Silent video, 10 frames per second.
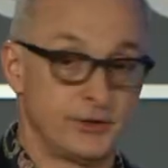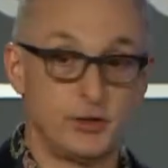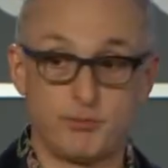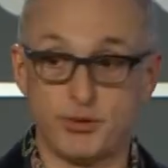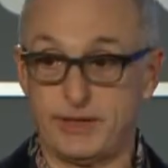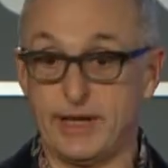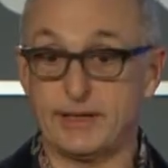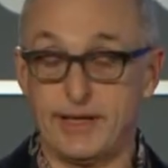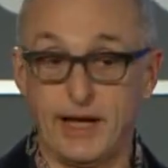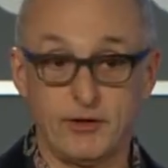to predict
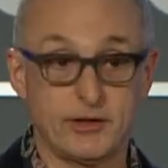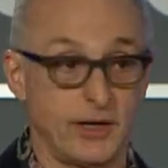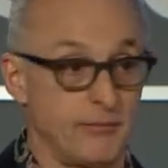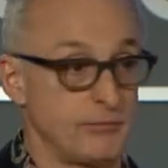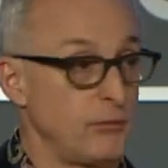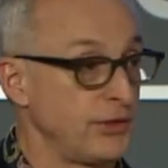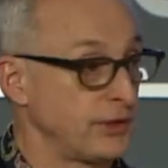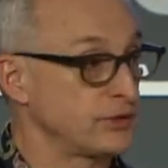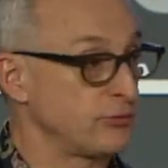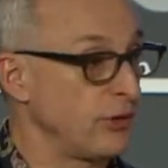the outcome with
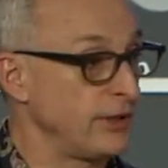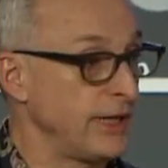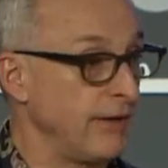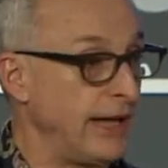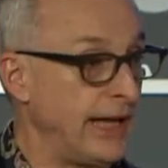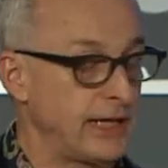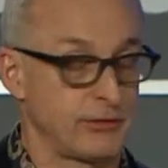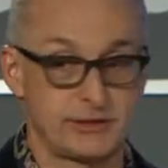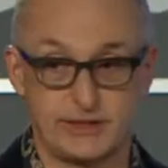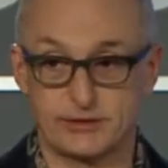extraordinary accuracy.